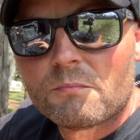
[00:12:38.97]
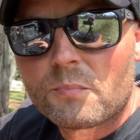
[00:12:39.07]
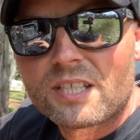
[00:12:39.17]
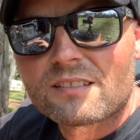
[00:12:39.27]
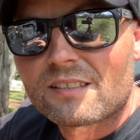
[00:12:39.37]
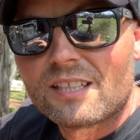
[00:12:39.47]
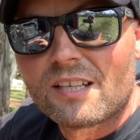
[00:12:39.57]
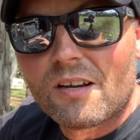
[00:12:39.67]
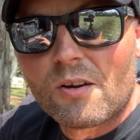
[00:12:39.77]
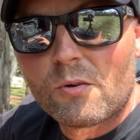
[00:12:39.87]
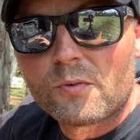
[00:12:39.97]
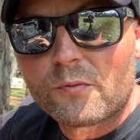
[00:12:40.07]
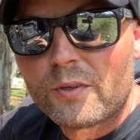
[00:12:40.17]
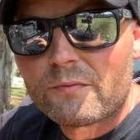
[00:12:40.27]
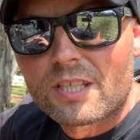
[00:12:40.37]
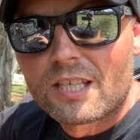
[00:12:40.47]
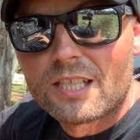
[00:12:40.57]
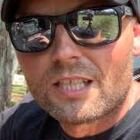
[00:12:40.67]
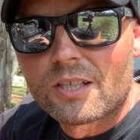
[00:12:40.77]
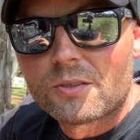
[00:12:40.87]
basically over 50
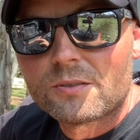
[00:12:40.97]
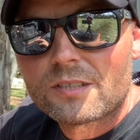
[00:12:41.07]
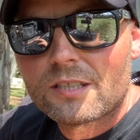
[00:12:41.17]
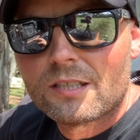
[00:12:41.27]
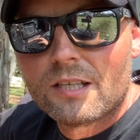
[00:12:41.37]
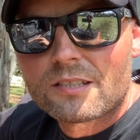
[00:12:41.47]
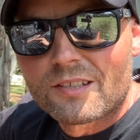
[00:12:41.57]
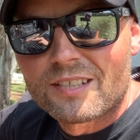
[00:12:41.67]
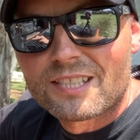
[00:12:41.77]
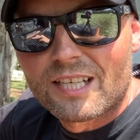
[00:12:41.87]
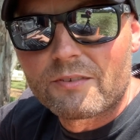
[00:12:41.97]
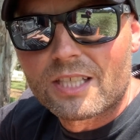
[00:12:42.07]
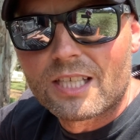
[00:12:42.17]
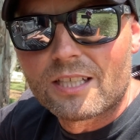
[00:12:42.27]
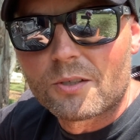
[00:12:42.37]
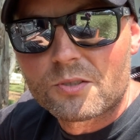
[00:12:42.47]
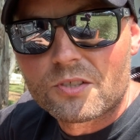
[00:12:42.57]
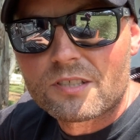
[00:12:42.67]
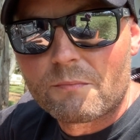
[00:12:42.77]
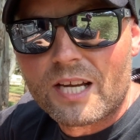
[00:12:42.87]
kilos to this 11 kilos
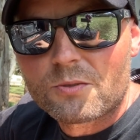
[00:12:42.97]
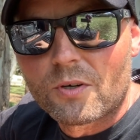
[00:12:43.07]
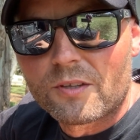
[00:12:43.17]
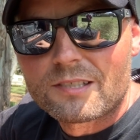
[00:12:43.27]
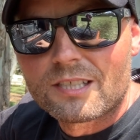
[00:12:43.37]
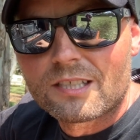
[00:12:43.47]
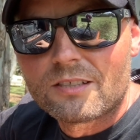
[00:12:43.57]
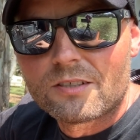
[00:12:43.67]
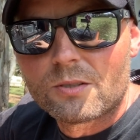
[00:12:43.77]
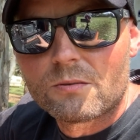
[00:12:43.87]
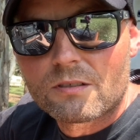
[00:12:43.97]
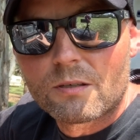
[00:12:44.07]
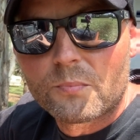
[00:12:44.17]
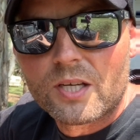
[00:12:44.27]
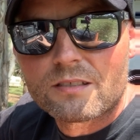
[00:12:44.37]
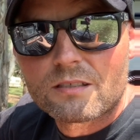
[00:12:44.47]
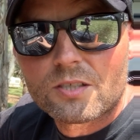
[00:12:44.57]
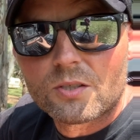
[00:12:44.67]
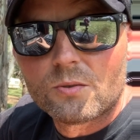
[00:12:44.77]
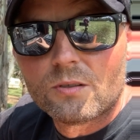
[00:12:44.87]
just to match what this thing can do compared to
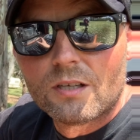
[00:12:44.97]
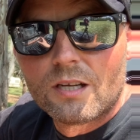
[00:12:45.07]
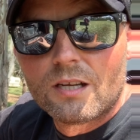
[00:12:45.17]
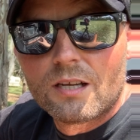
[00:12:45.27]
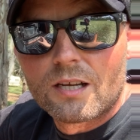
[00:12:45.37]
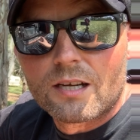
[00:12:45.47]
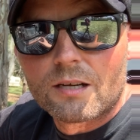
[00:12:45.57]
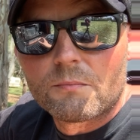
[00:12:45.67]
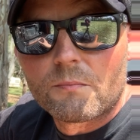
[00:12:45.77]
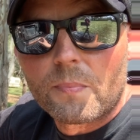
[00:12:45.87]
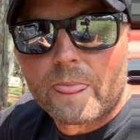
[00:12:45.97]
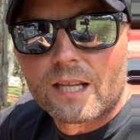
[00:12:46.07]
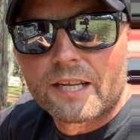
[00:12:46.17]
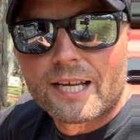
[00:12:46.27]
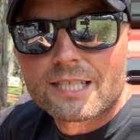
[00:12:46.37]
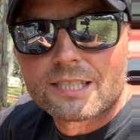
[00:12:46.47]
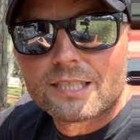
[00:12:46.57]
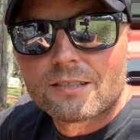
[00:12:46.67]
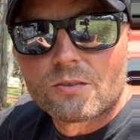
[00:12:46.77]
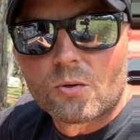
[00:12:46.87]
2 lead
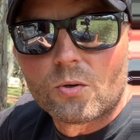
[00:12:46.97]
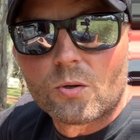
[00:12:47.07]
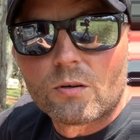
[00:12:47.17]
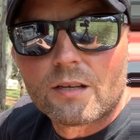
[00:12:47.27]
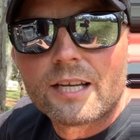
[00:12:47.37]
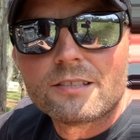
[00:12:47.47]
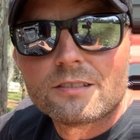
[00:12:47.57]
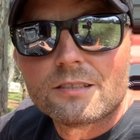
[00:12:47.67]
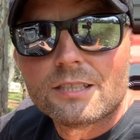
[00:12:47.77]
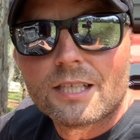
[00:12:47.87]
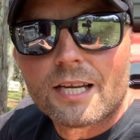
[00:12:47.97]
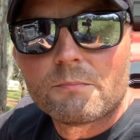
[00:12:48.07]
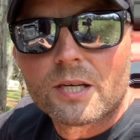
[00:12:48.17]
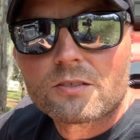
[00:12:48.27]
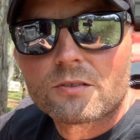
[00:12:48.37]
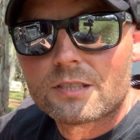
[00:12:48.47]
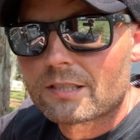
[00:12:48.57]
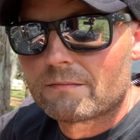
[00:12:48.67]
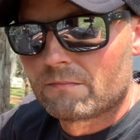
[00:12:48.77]
acid or AGM batteries.